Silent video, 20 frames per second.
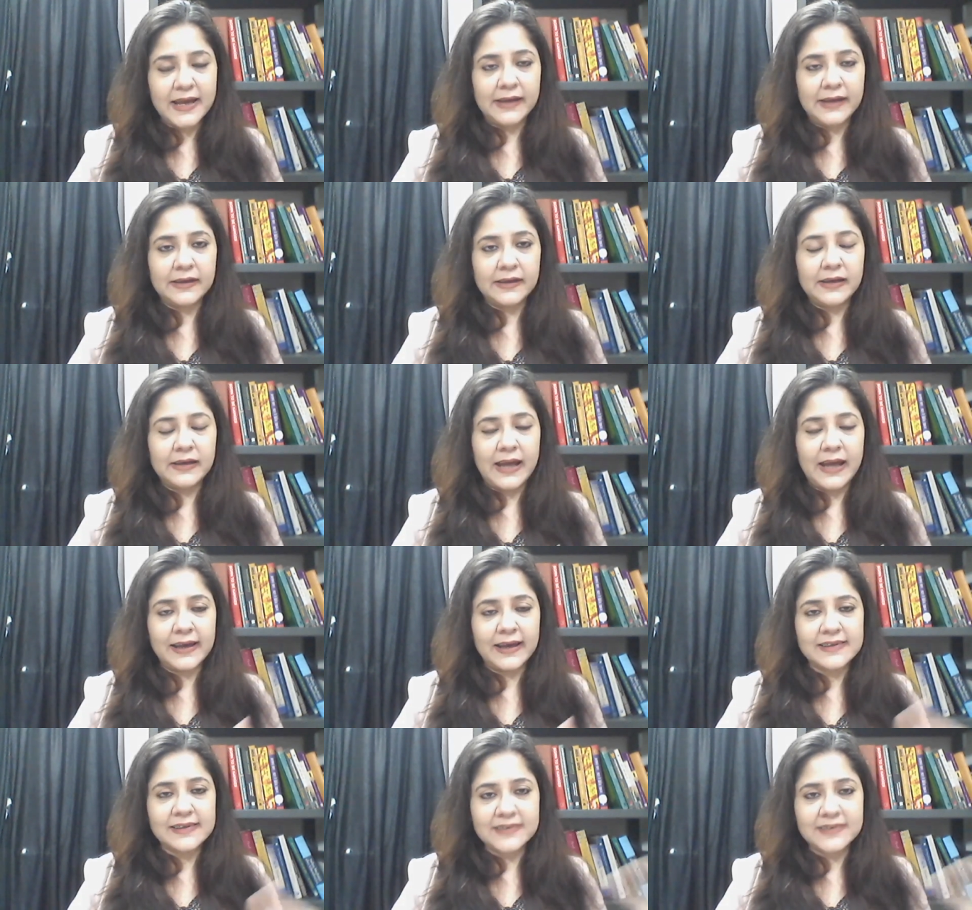And
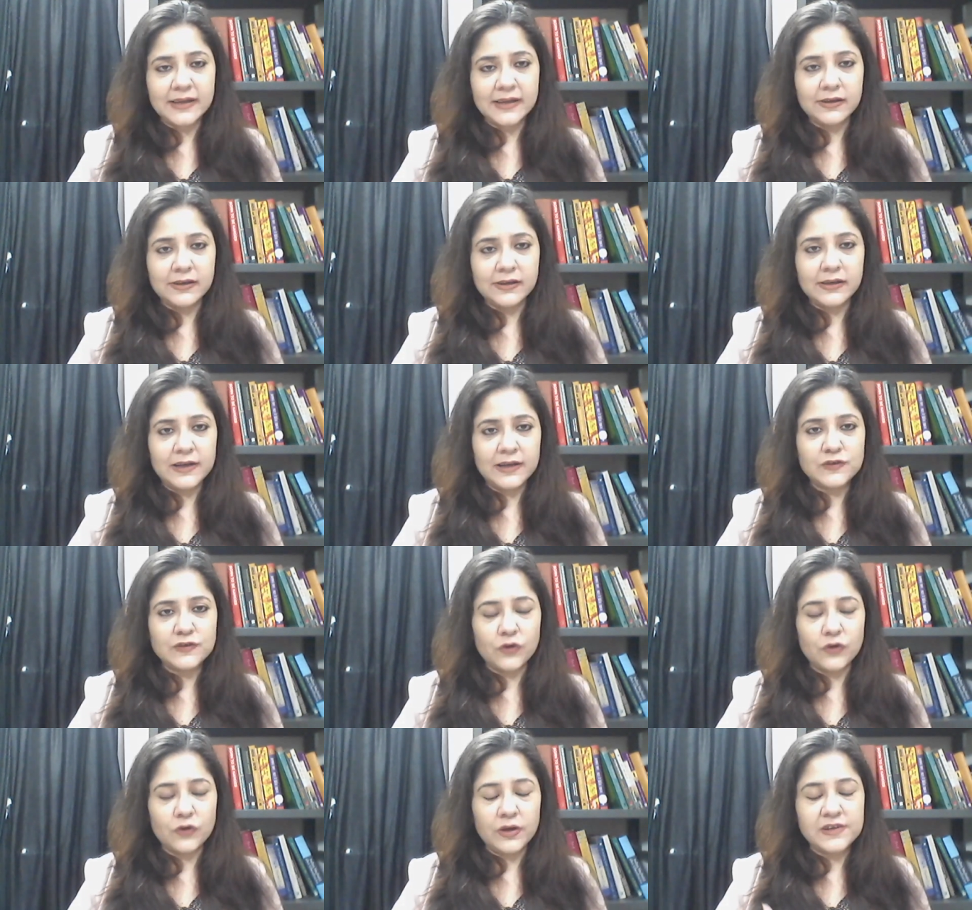like I said
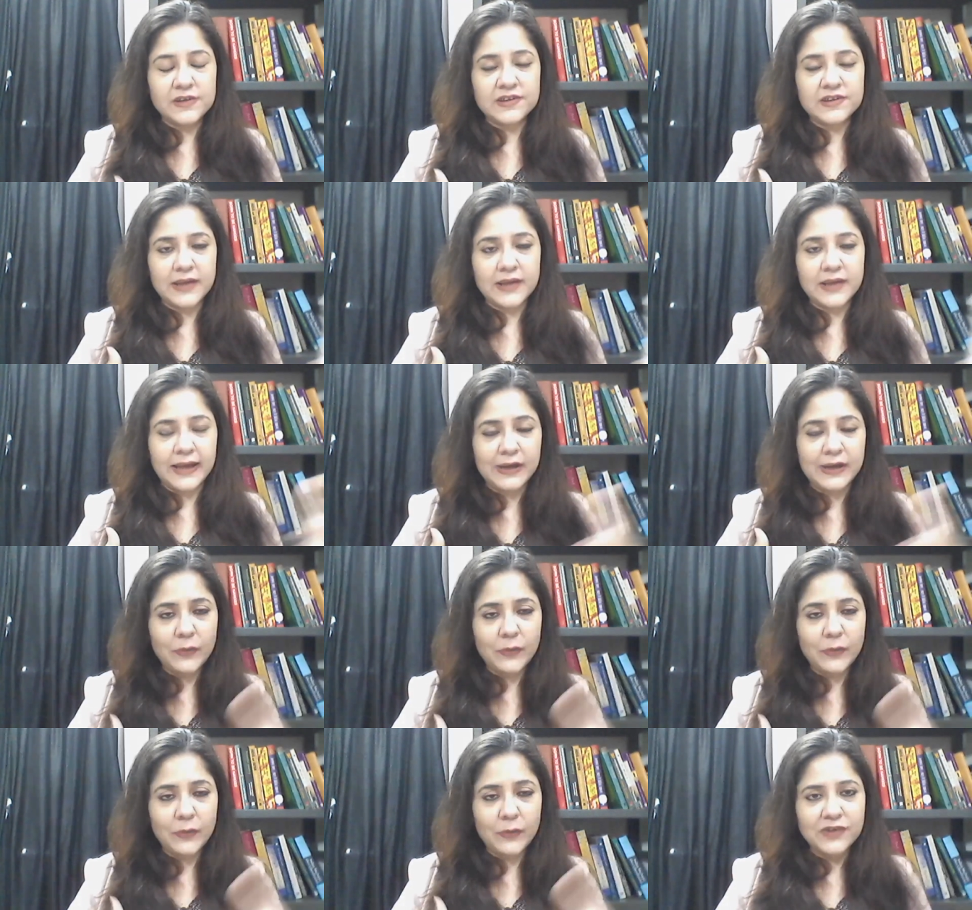earlier, it's
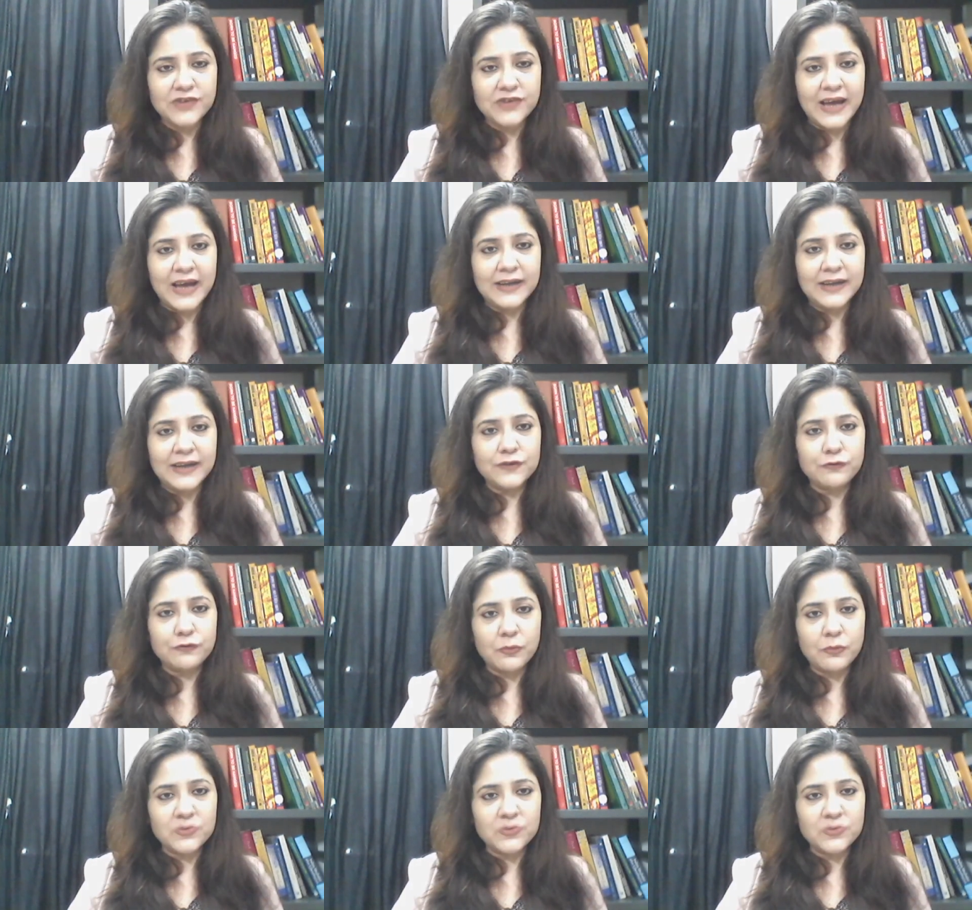anyway a
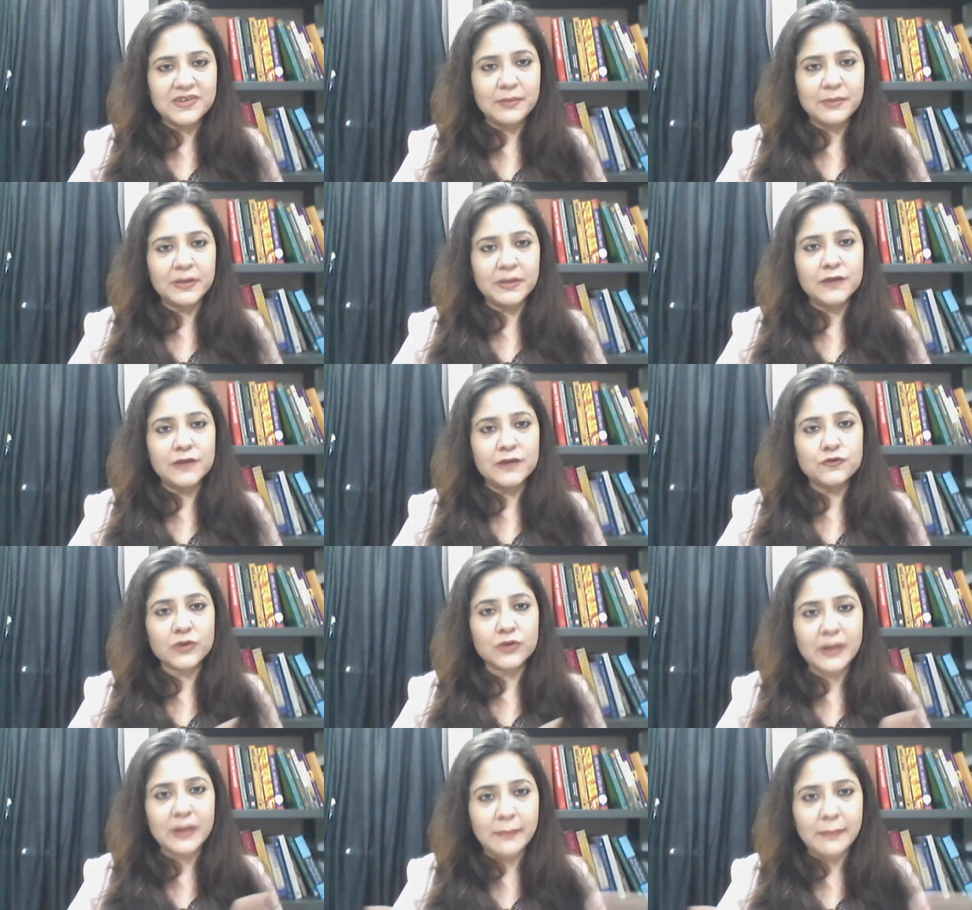challenge for Muslim girls
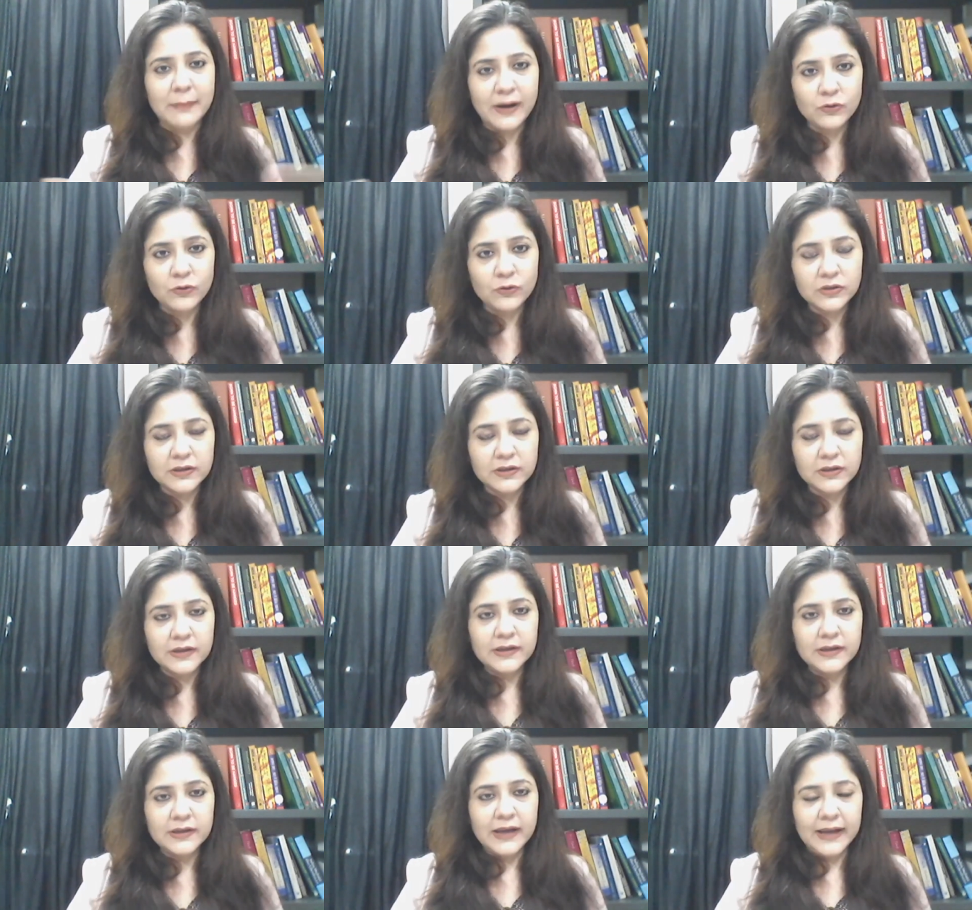to come out
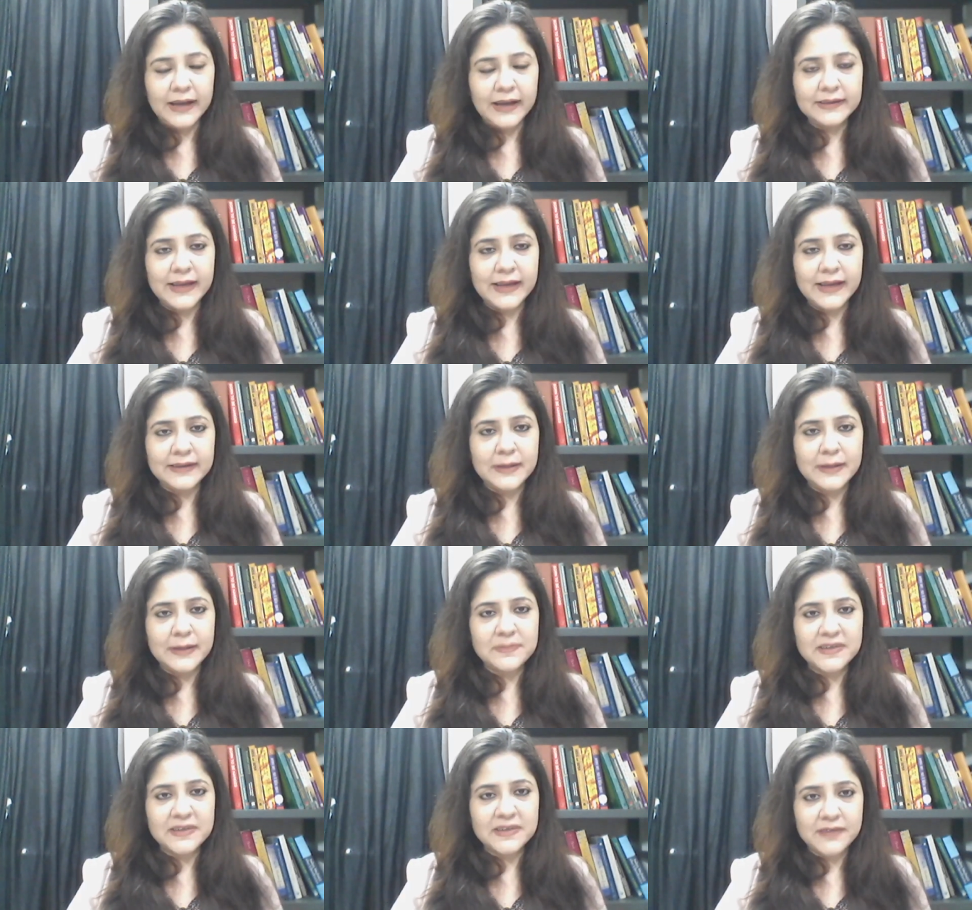and get
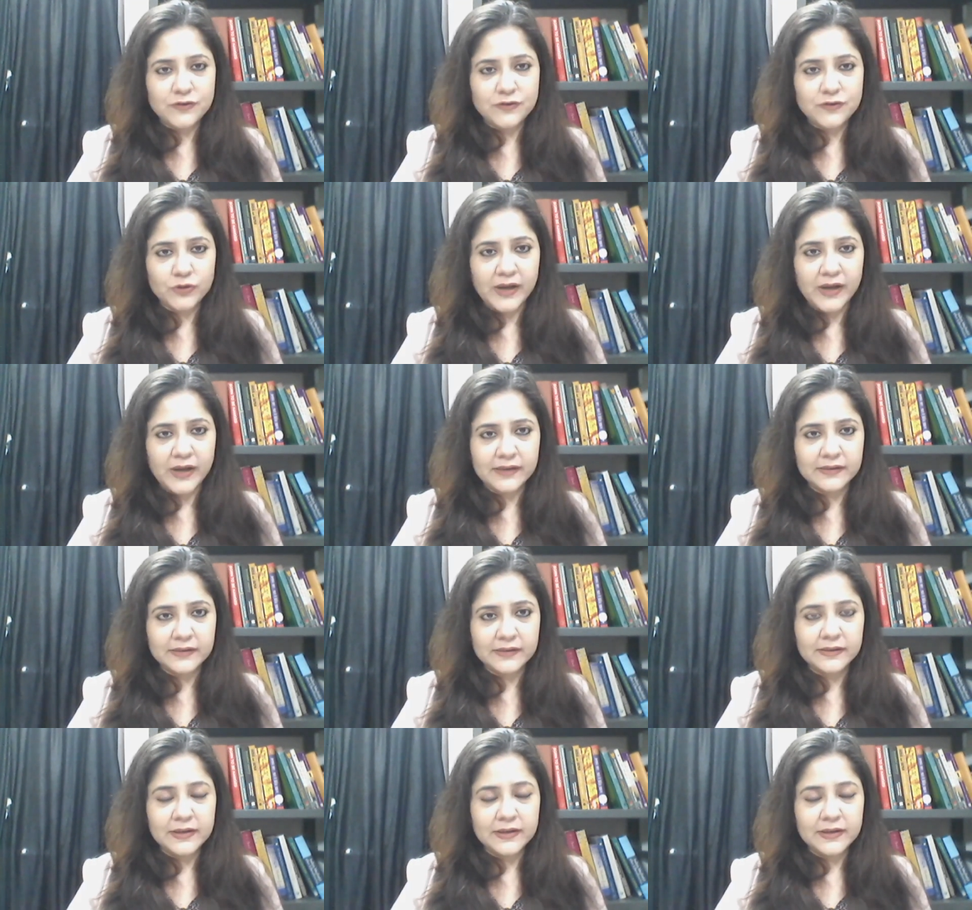themselves
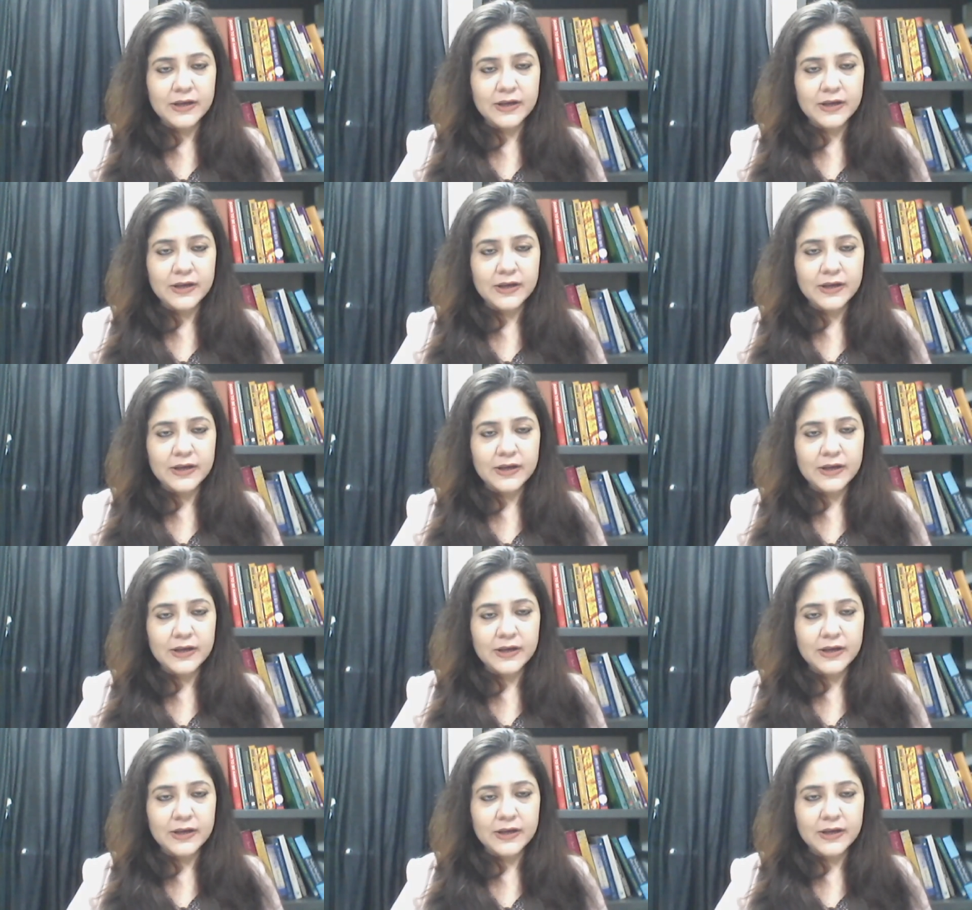educated.